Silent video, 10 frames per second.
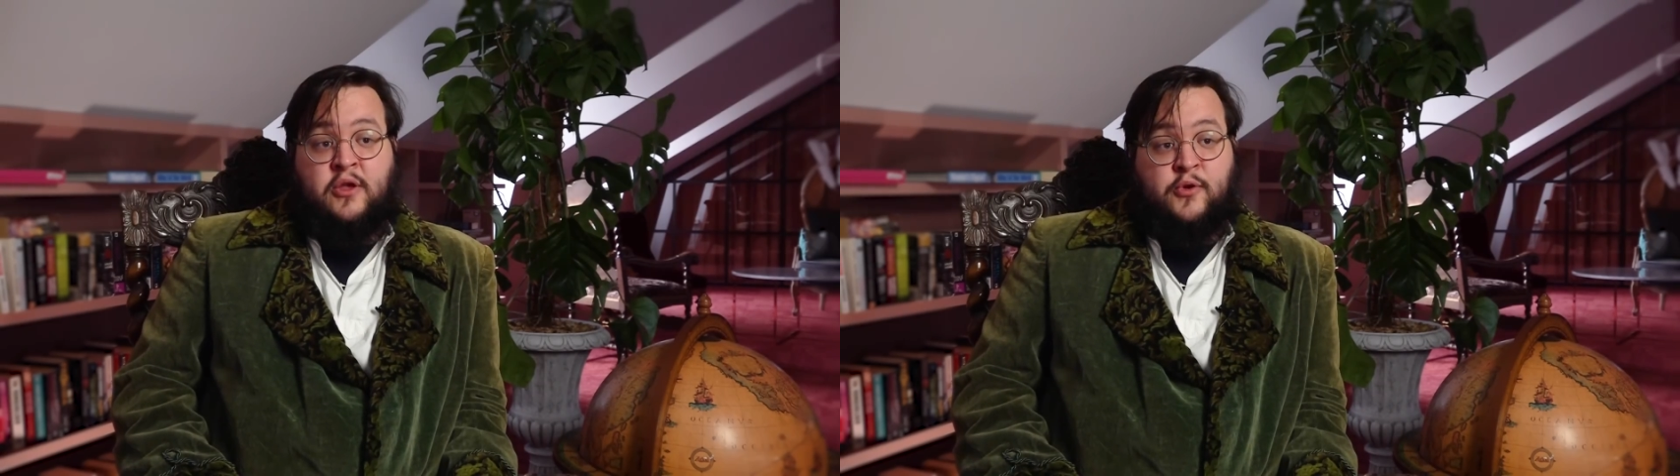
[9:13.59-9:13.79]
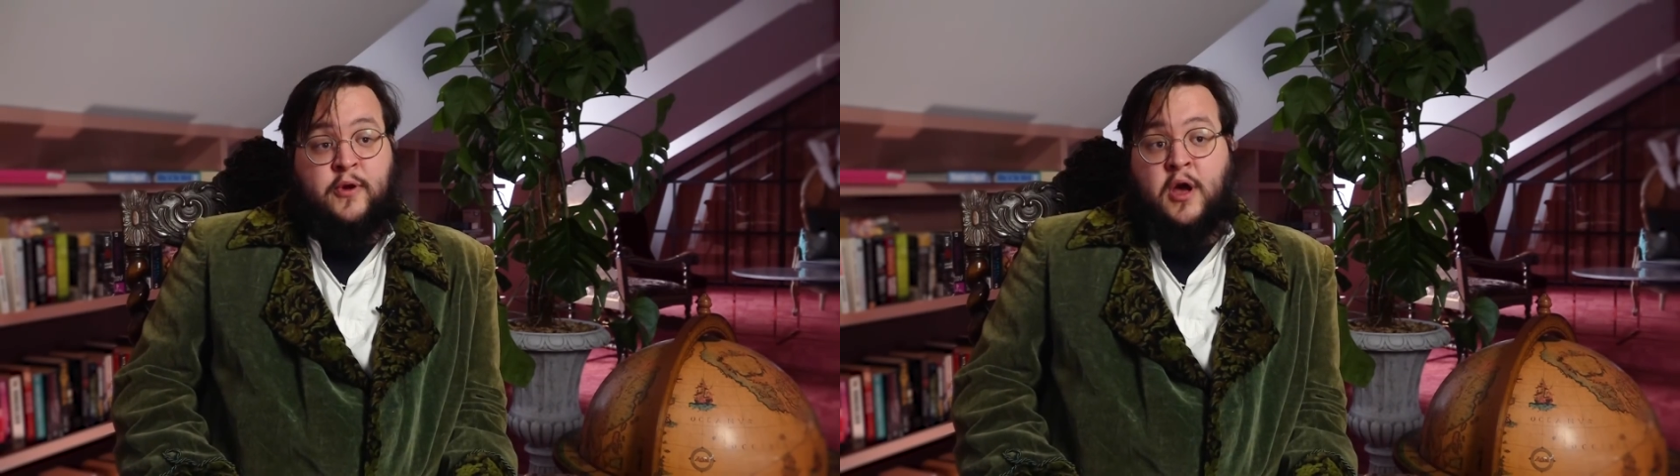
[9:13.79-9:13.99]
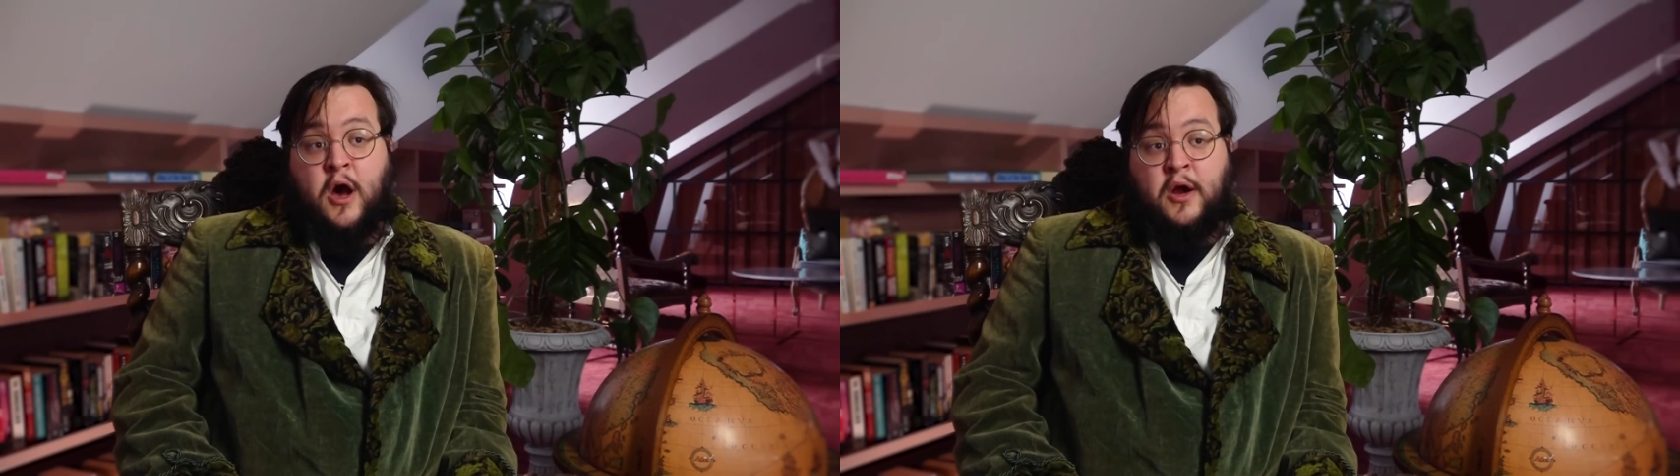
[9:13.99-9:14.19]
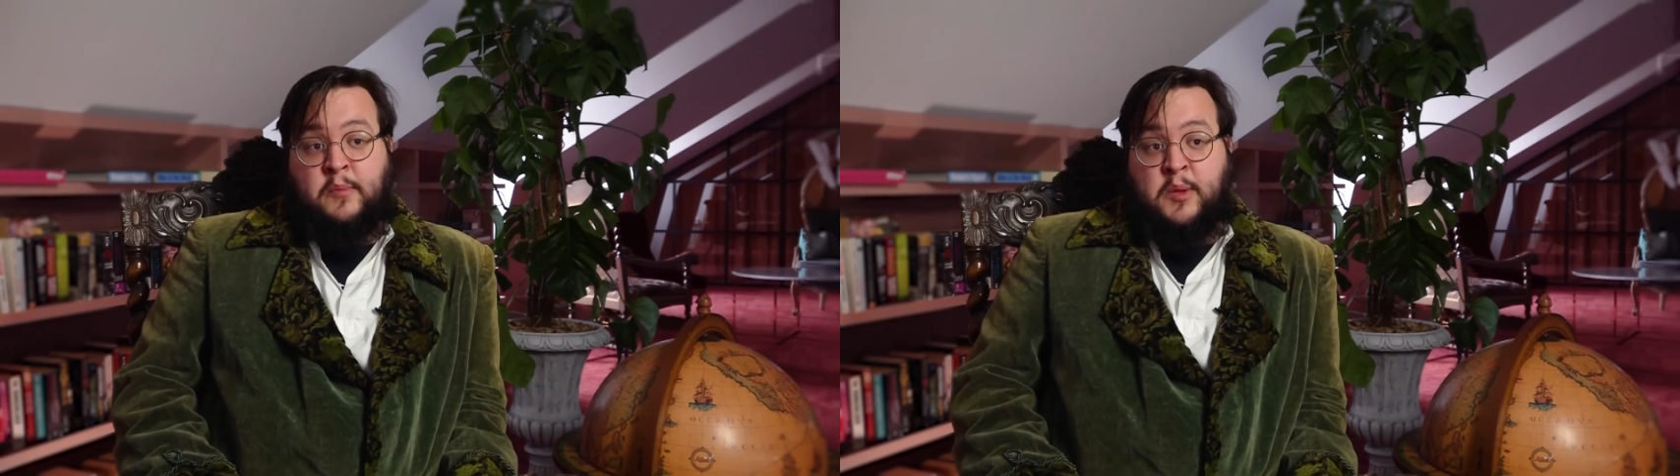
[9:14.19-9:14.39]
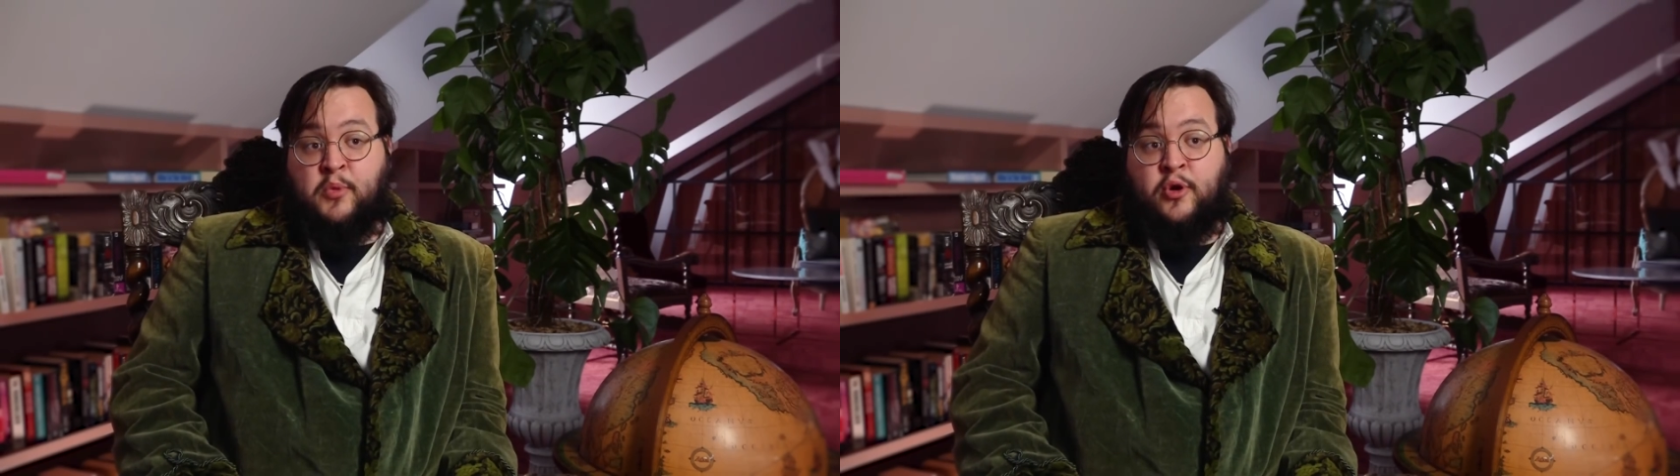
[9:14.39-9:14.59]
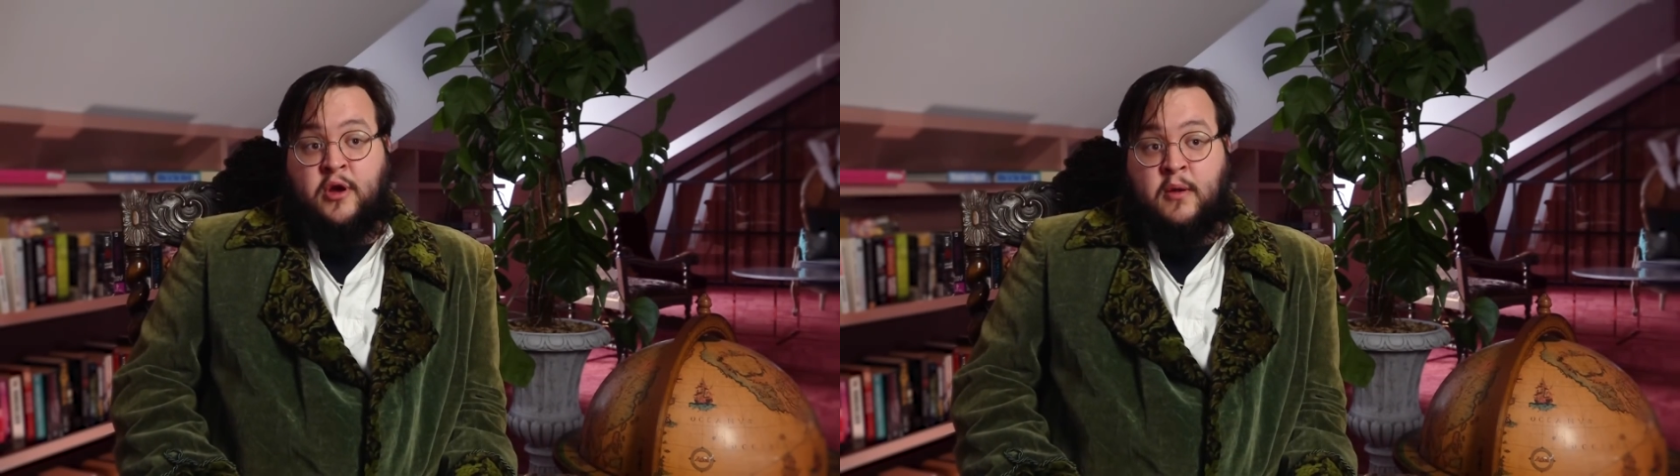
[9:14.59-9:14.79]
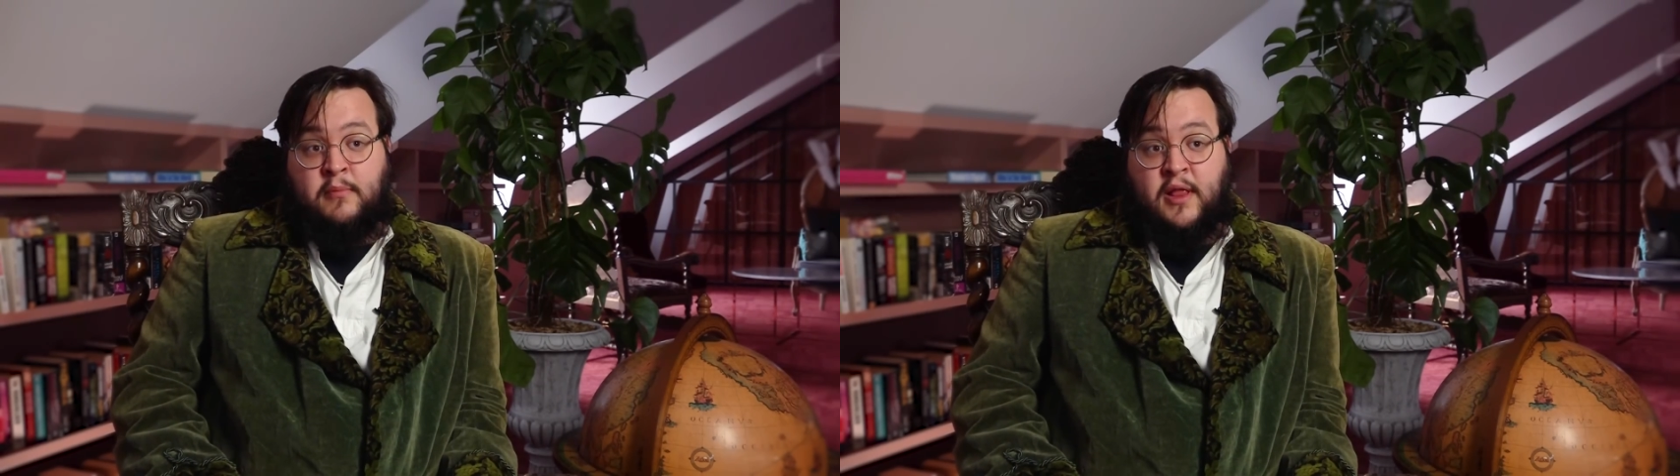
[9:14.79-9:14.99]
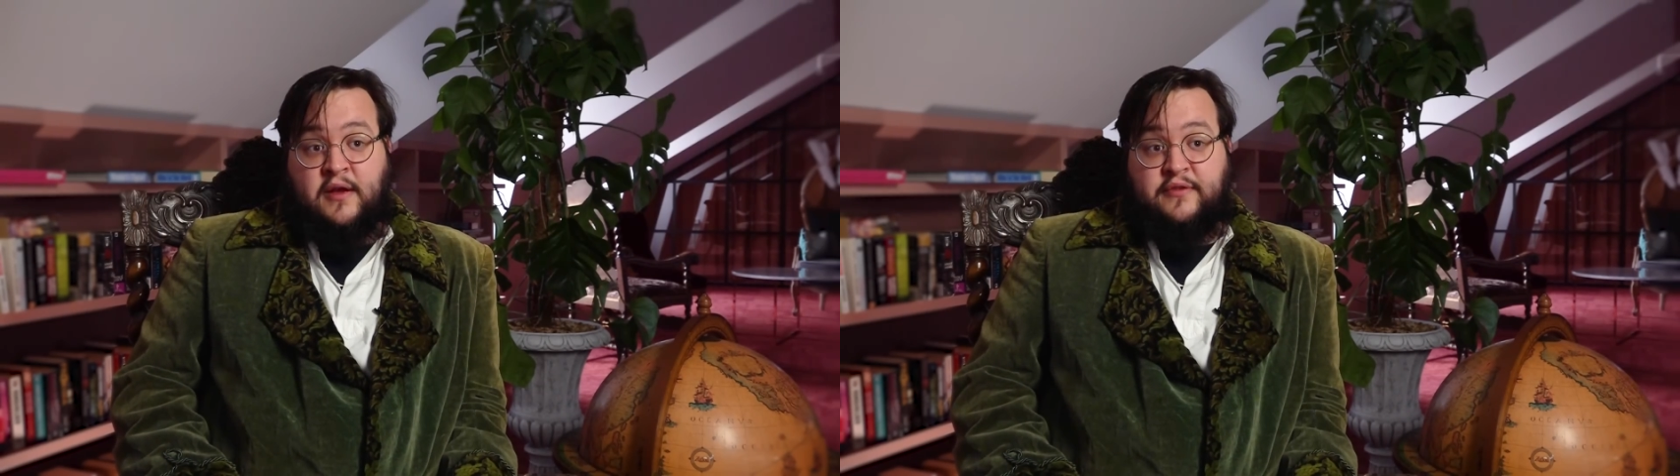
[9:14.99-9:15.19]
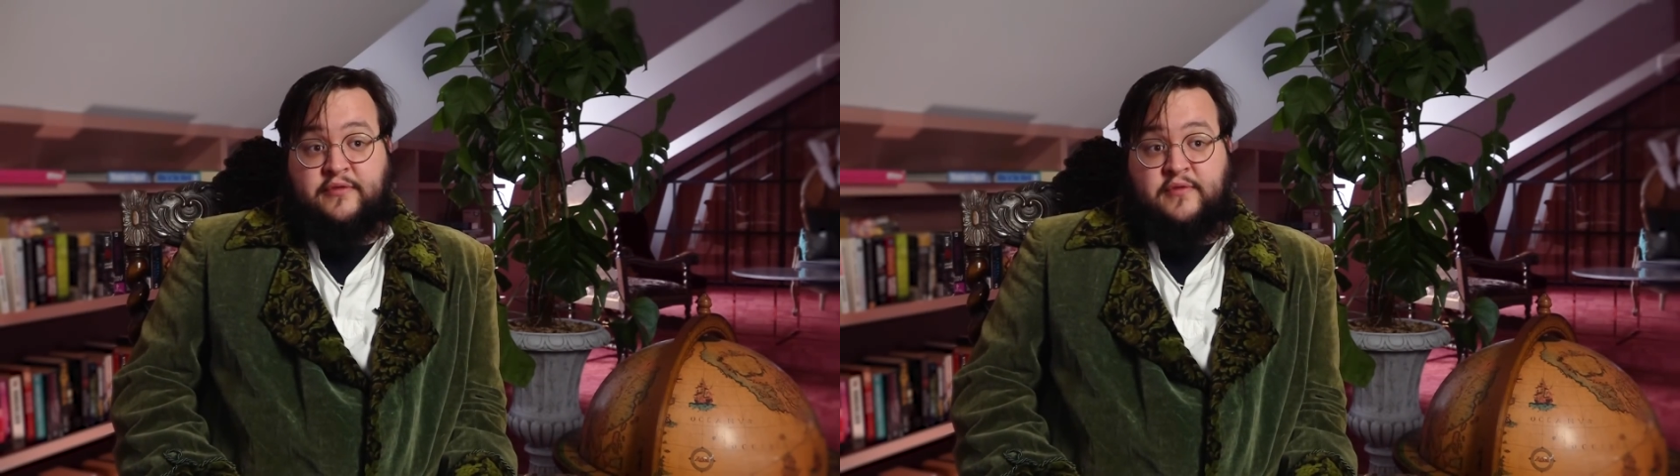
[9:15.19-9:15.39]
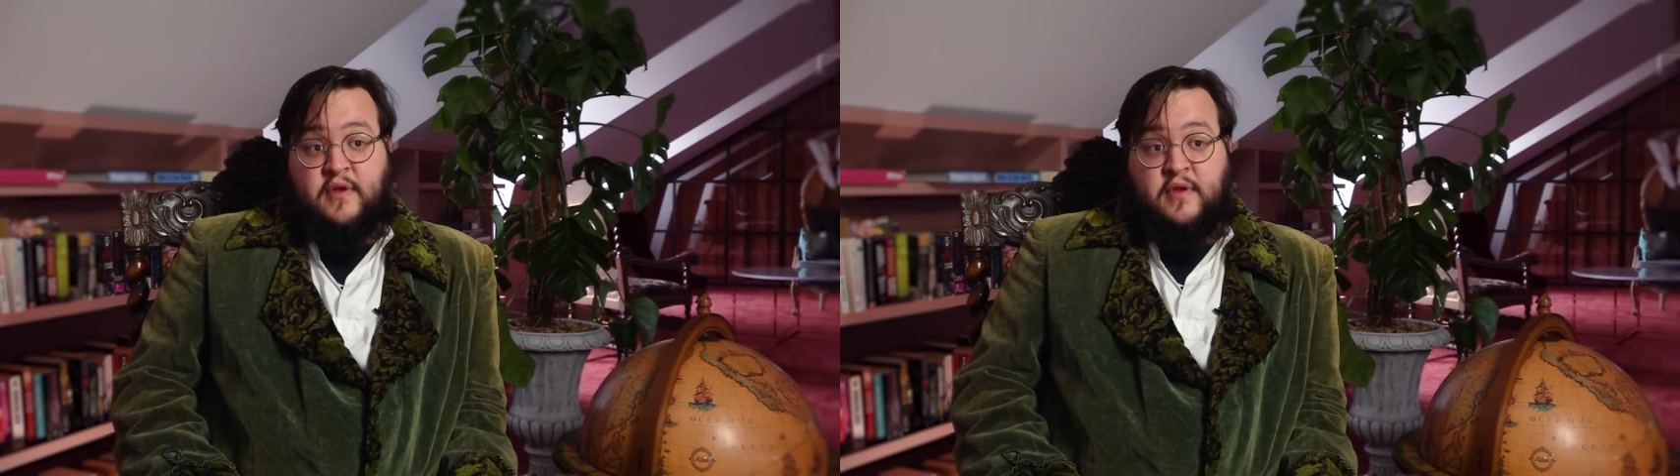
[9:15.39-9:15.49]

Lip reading: your economy more complex, as